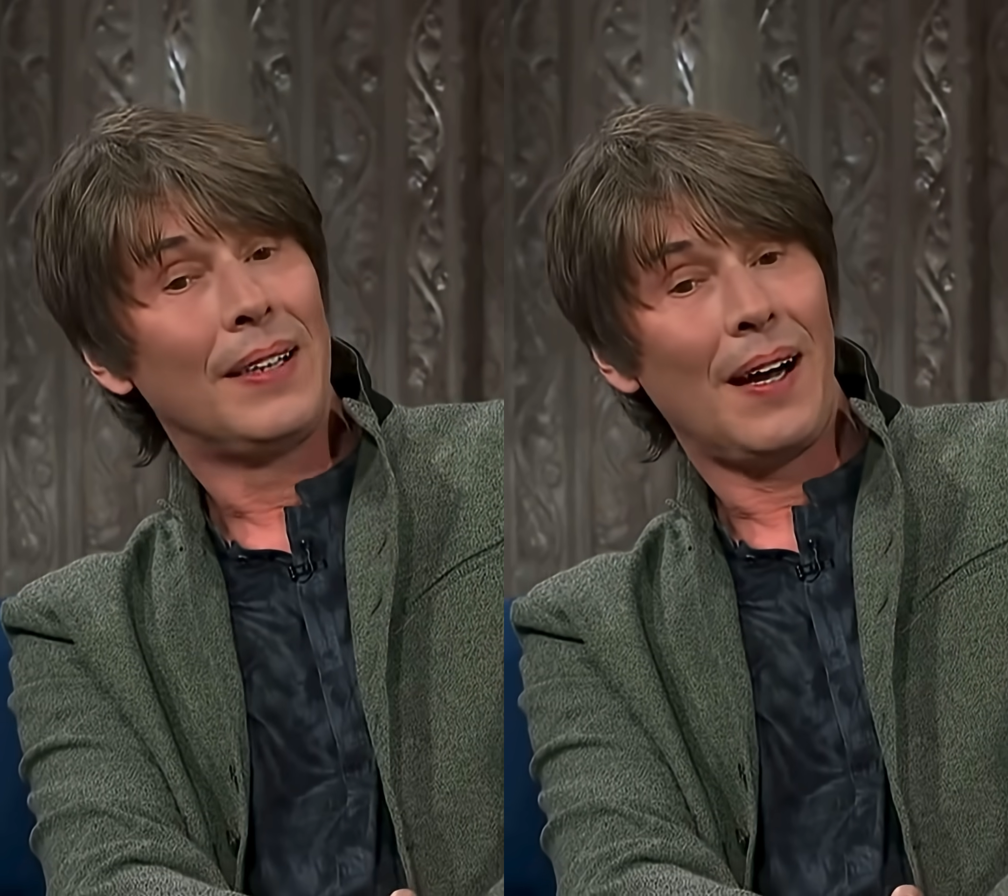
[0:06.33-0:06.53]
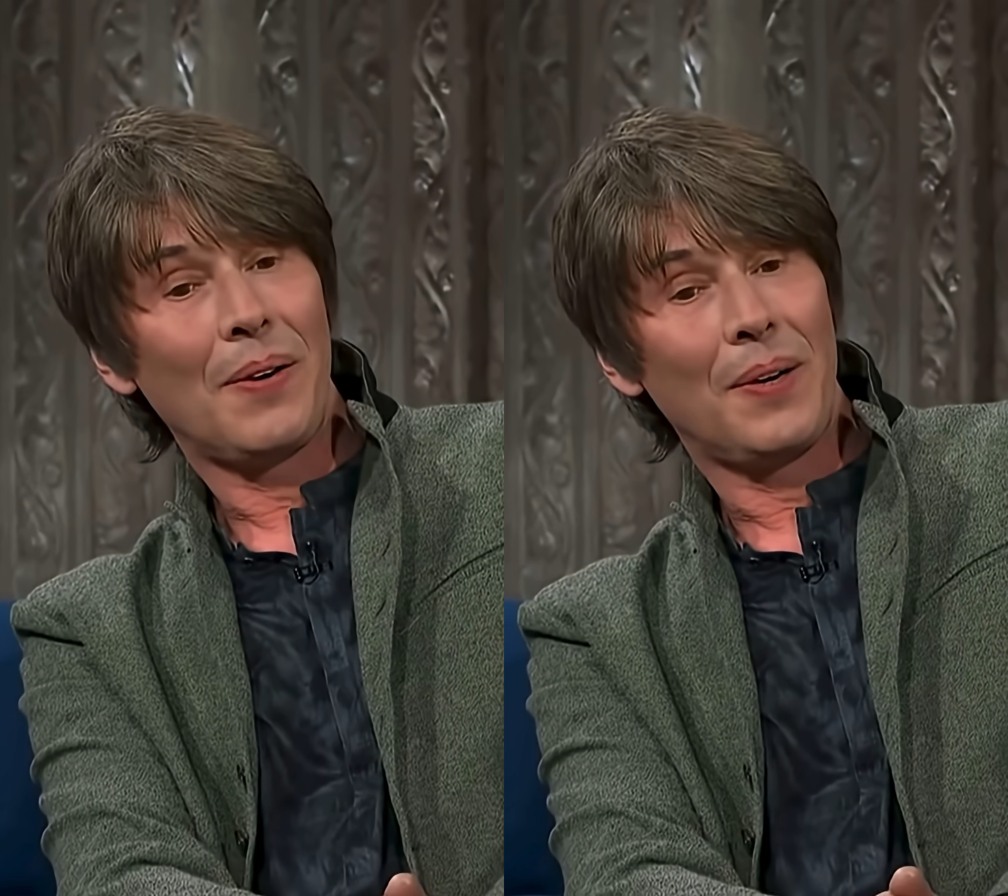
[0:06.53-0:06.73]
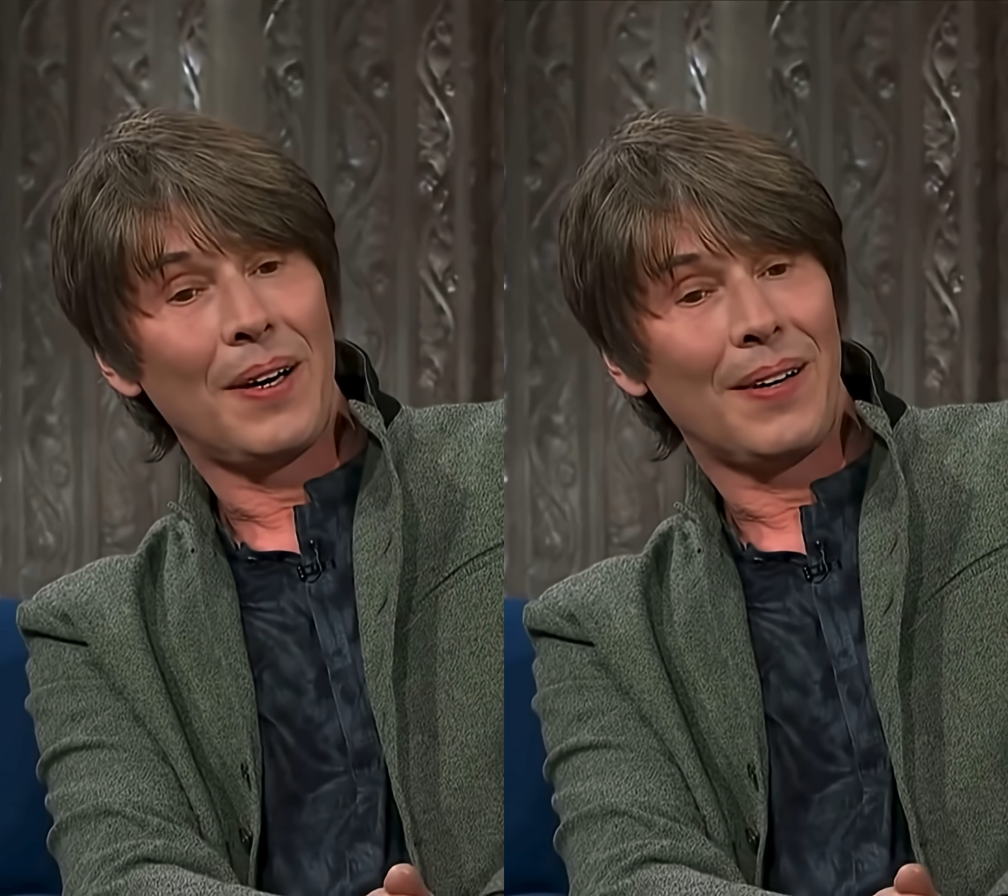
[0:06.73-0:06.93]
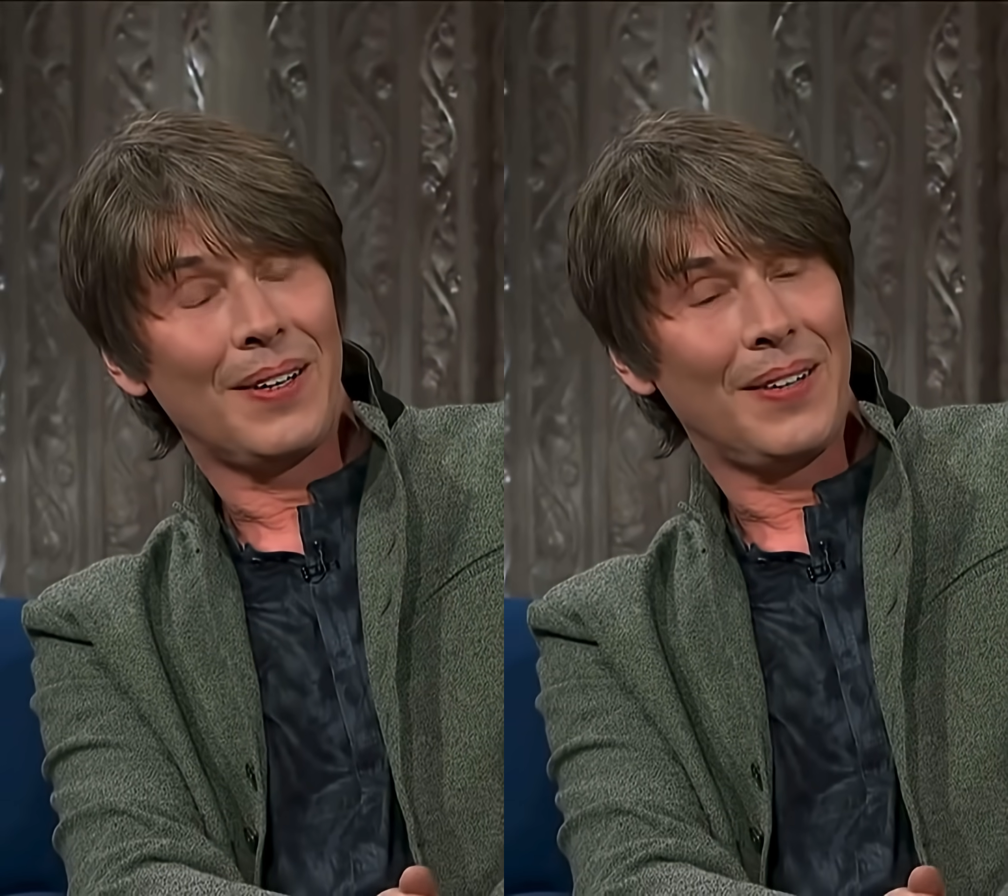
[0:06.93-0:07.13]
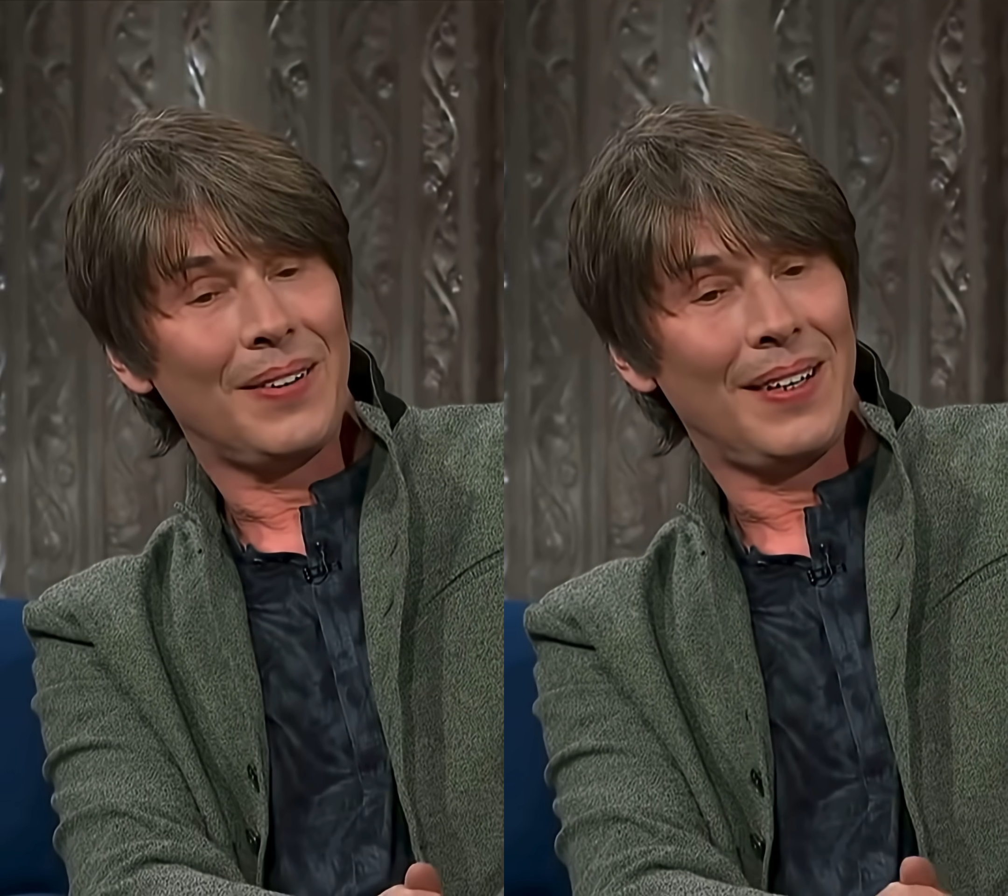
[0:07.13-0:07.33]
I would
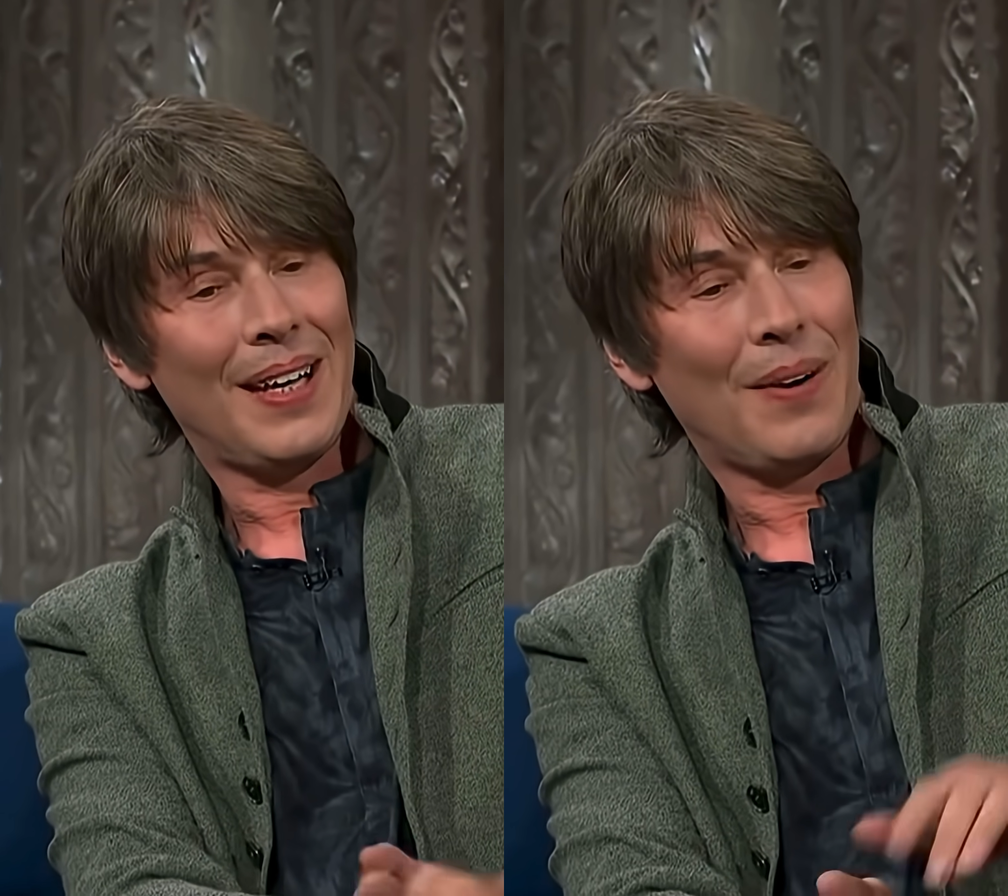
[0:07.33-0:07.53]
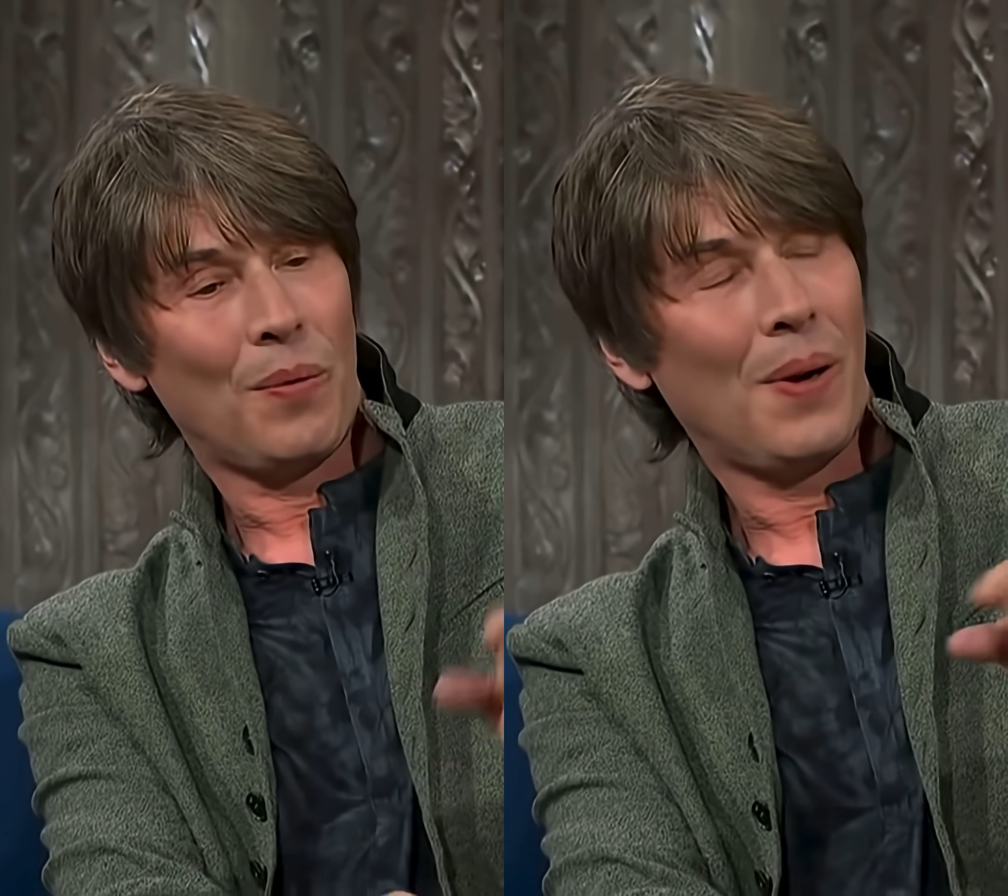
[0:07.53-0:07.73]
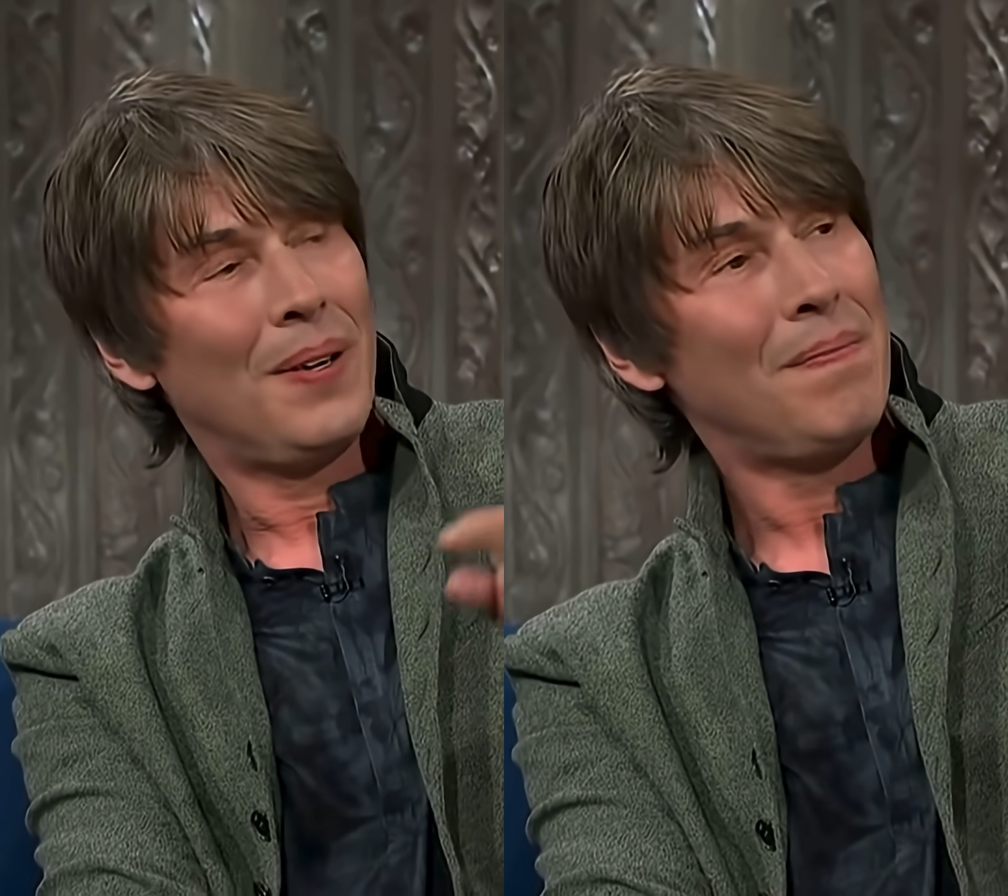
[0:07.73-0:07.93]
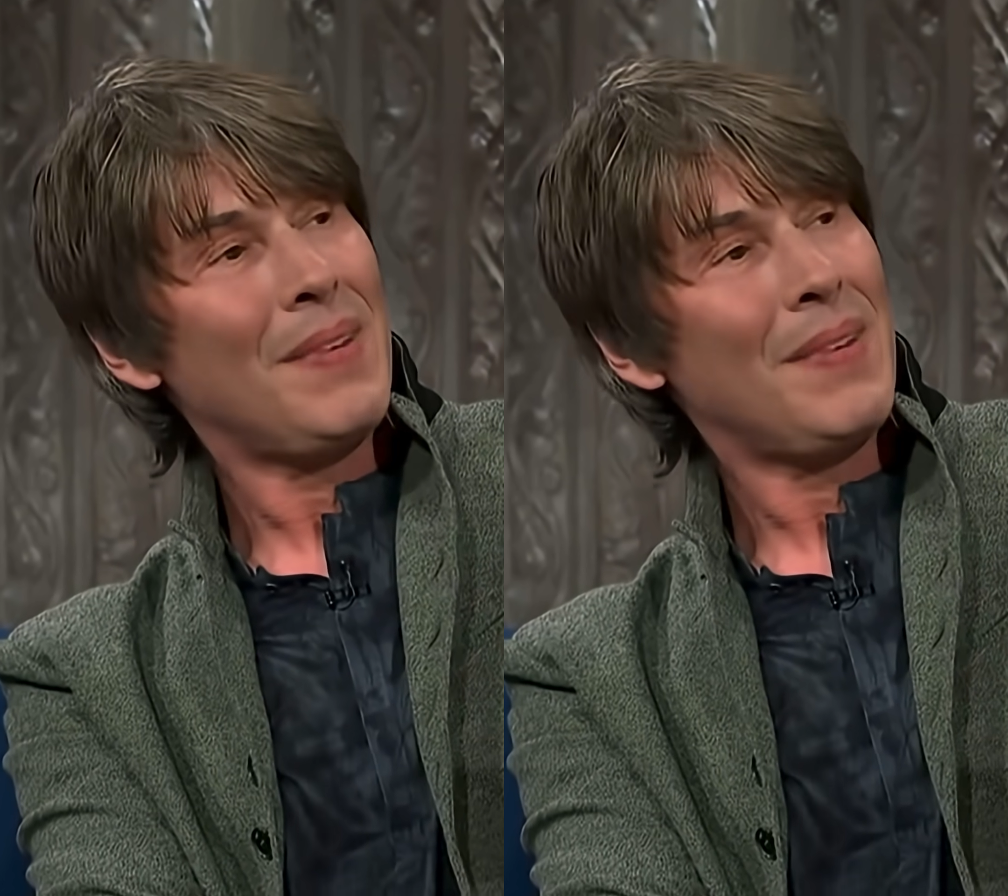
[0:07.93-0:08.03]
argue that that word